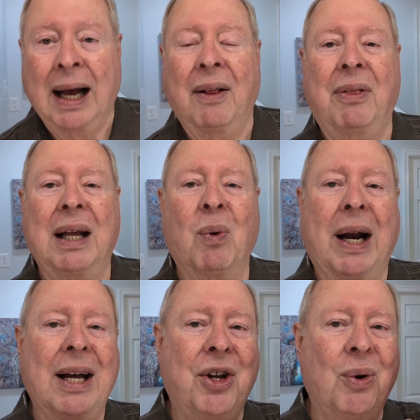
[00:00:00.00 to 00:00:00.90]
then what
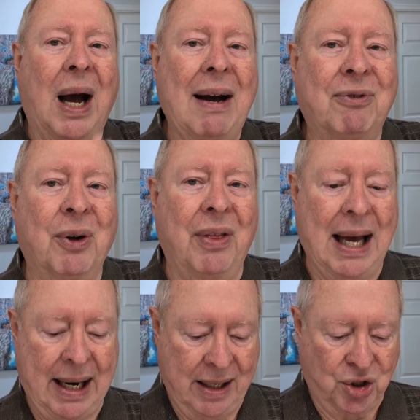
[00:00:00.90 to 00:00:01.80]
I do after
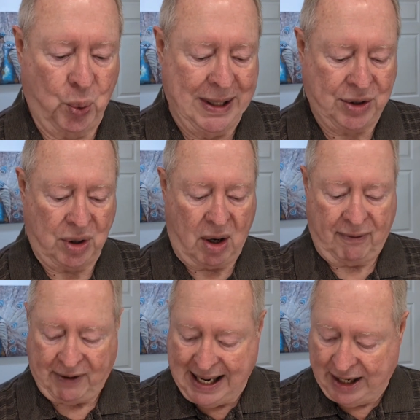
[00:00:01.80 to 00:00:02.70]
that is rinsed
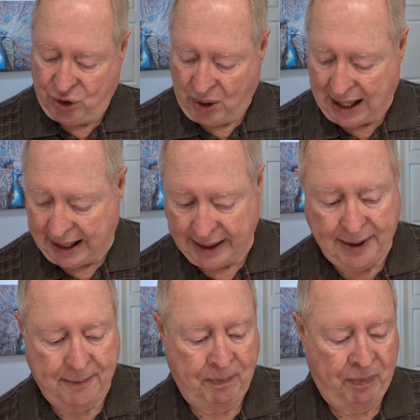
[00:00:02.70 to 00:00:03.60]
off and dried.